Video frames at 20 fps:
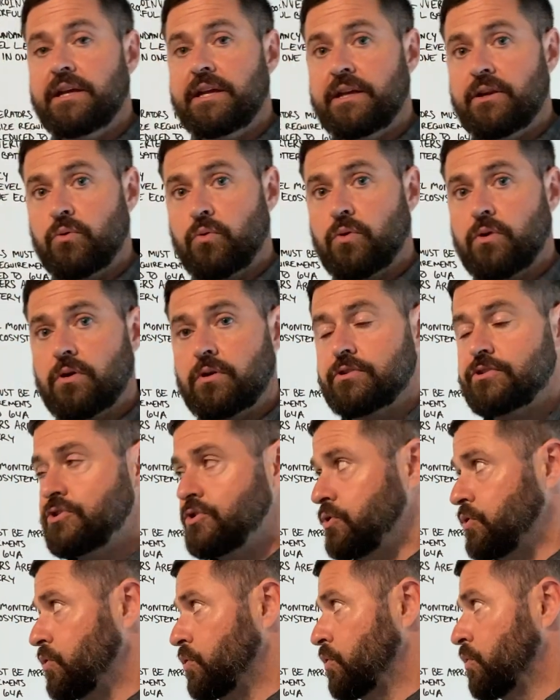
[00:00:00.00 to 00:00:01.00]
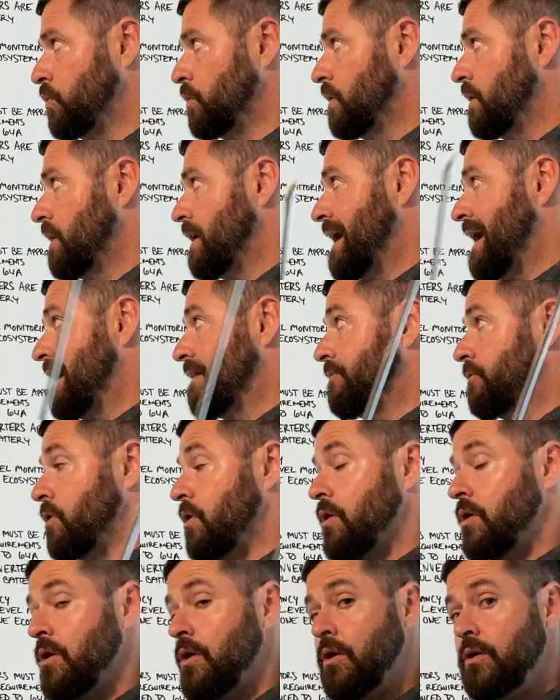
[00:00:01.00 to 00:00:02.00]
in order to have
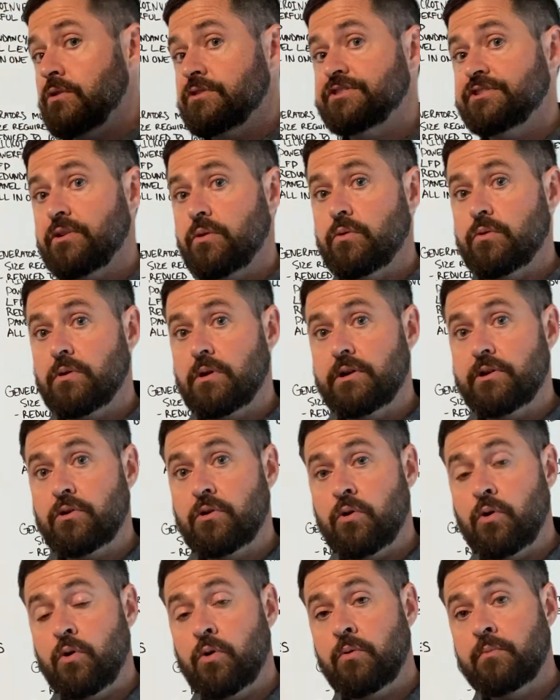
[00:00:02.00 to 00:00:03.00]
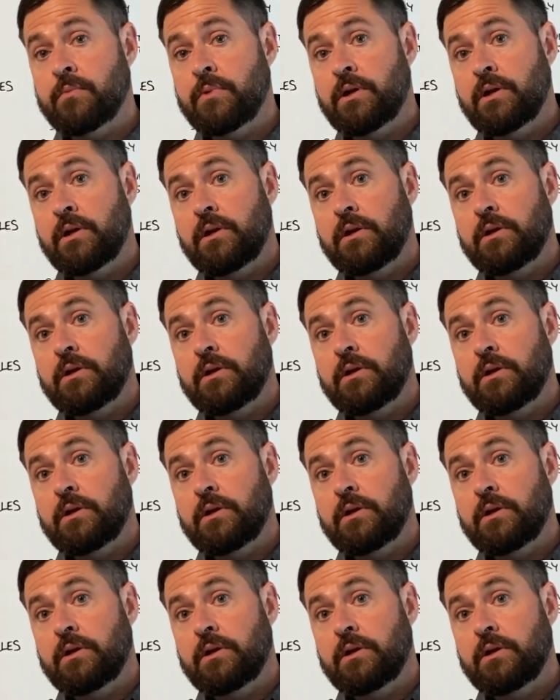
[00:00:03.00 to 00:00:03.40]
all solar on your home,